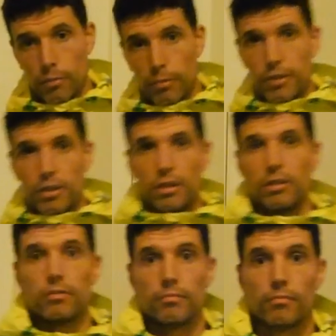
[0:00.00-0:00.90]
which
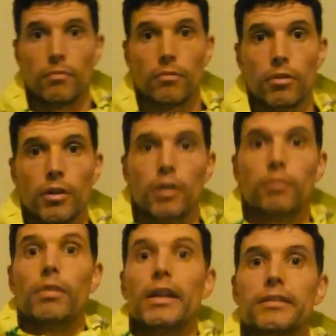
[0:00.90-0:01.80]
is
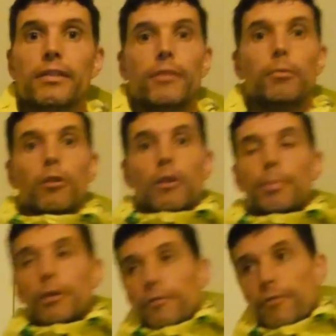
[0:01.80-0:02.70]
relatively
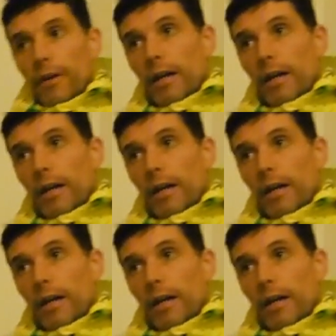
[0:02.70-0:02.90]
waterproof.